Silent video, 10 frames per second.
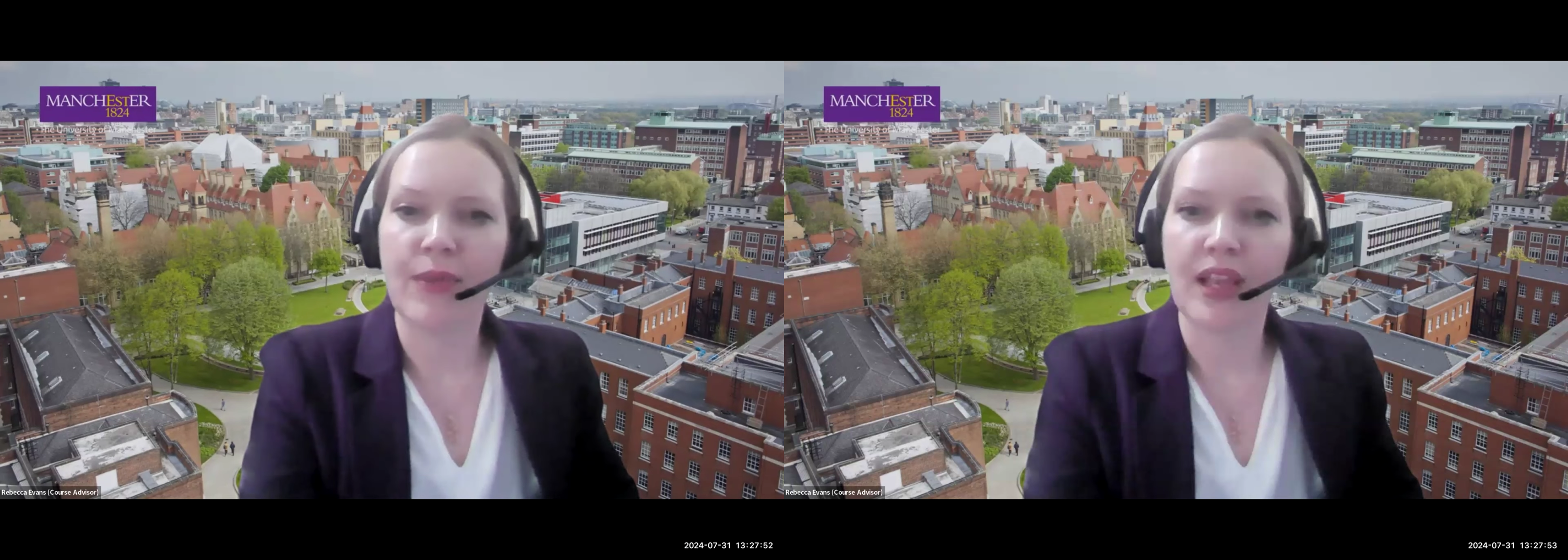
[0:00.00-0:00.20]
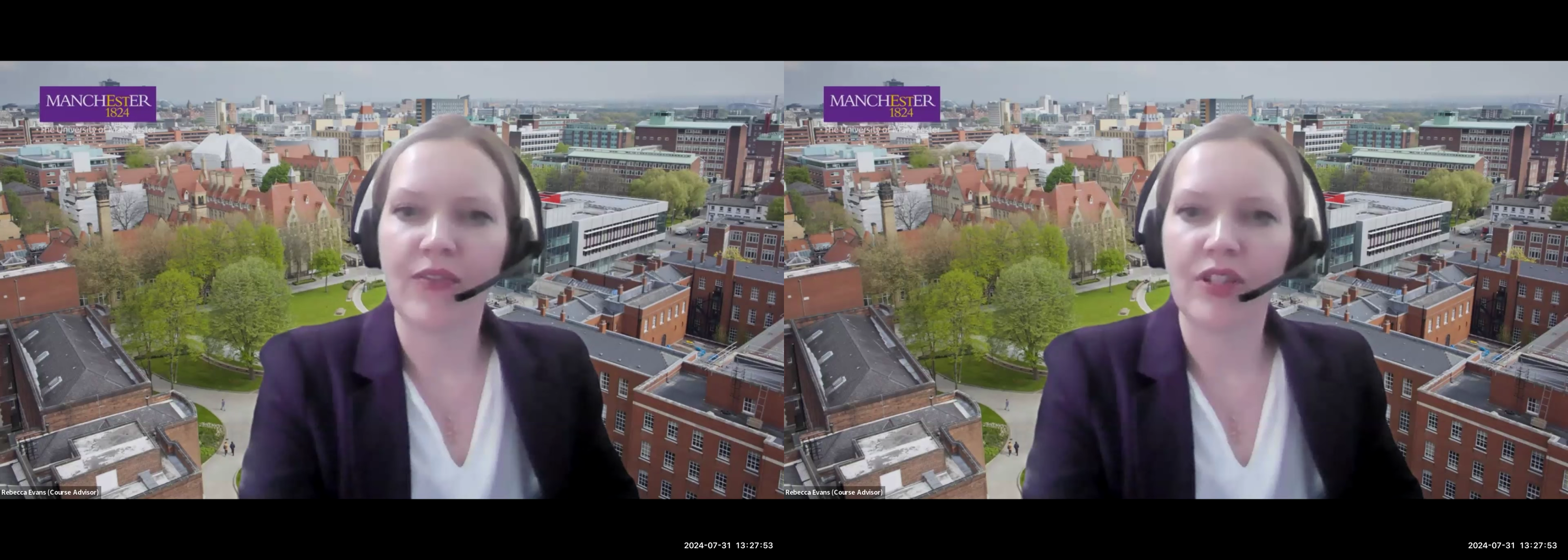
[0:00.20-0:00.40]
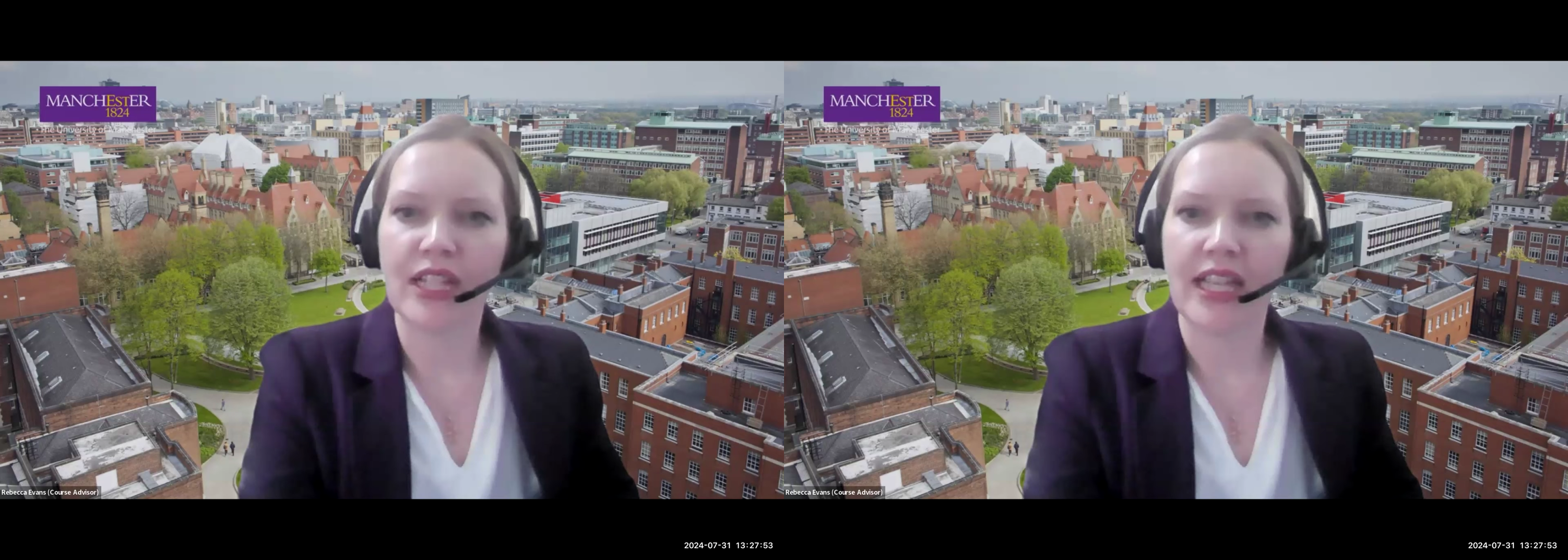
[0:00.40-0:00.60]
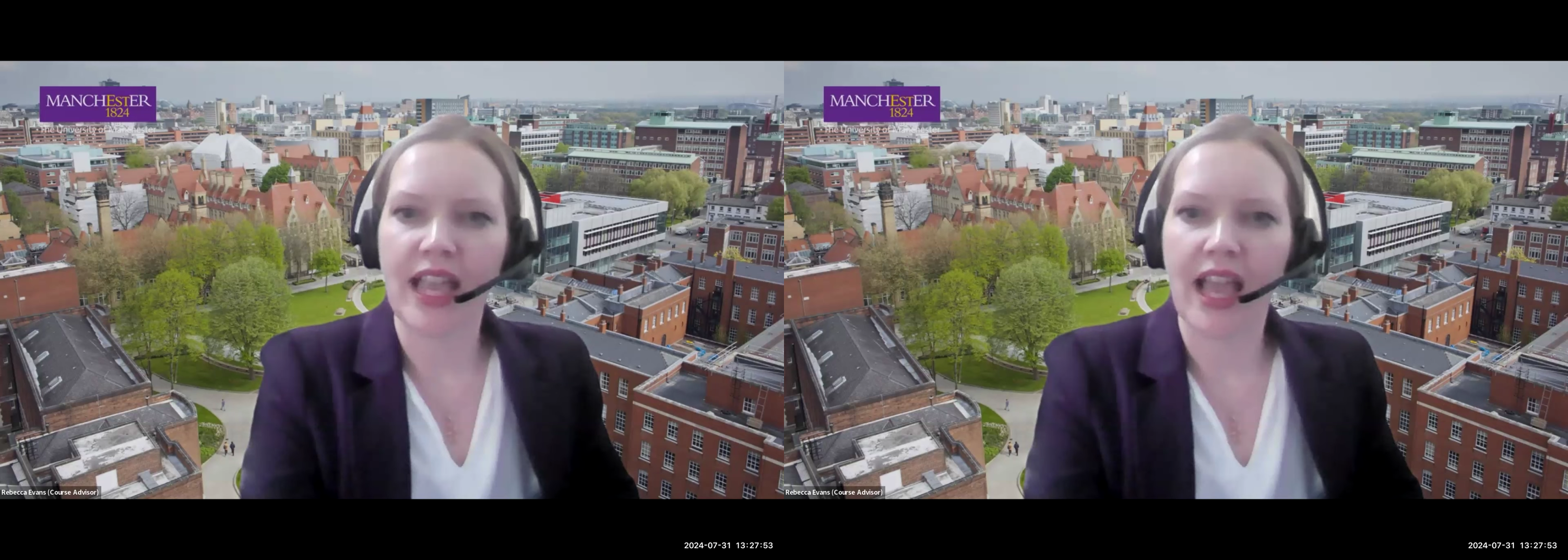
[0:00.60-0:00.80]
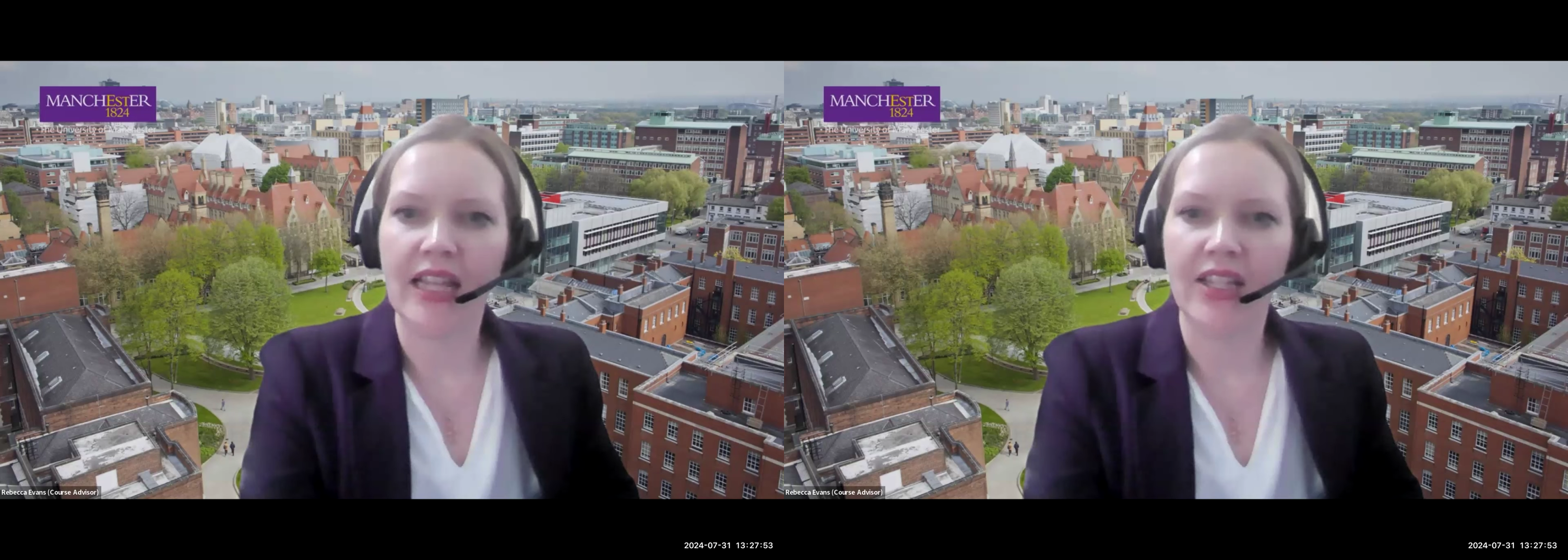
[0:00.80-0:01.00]
might have
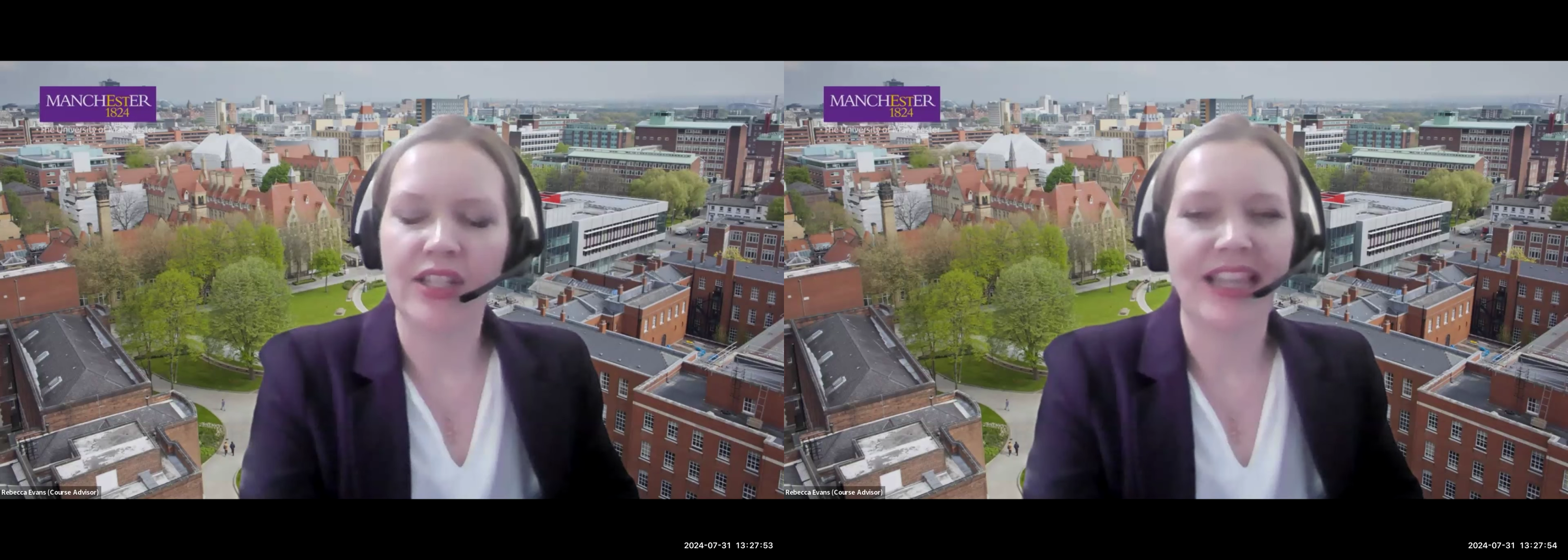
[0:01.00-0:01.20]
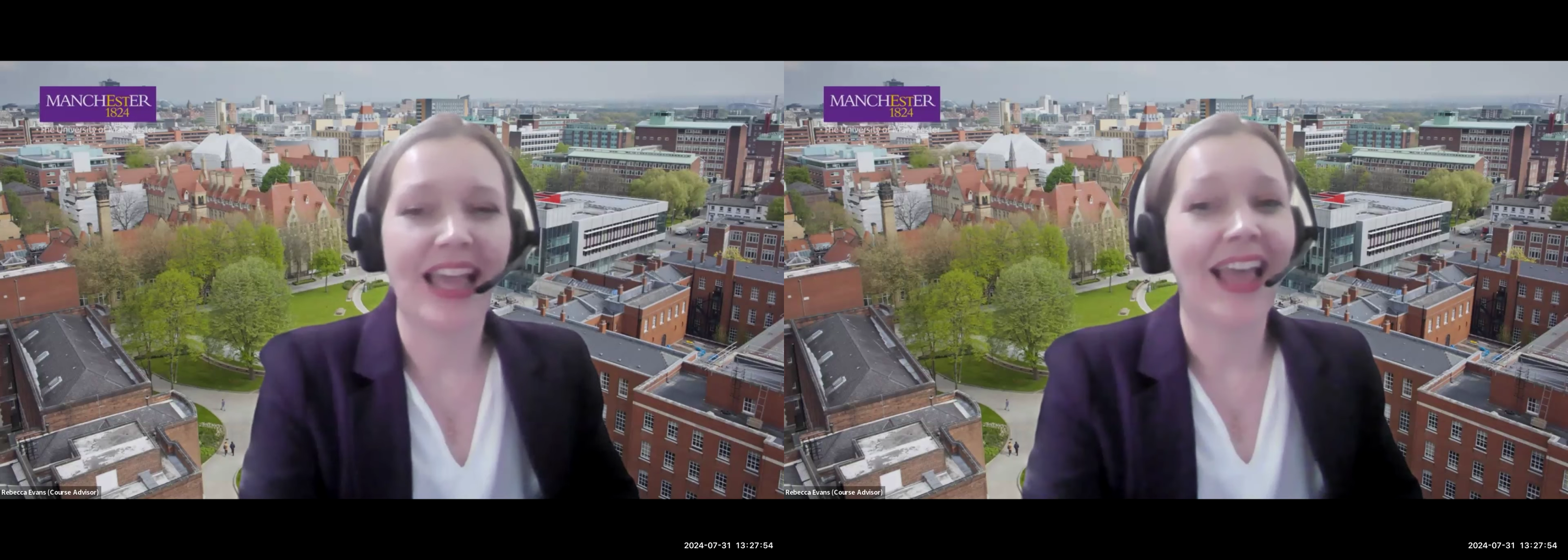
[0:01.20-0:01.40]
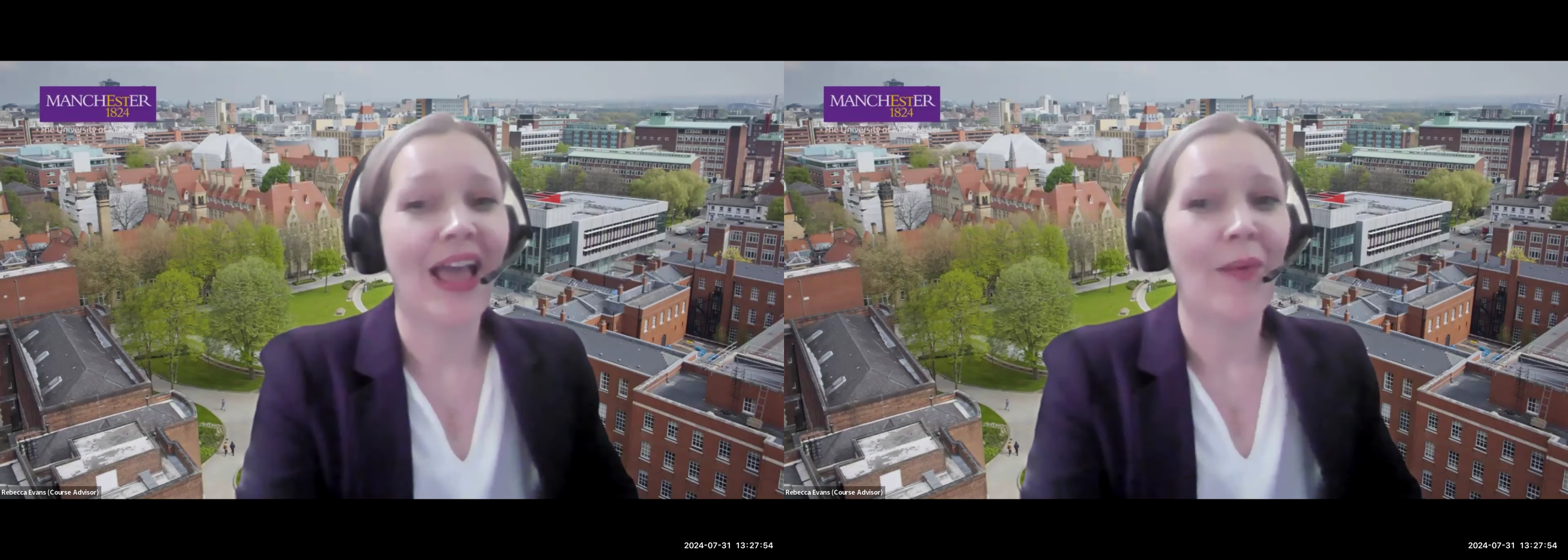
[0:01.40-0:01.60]
already answered that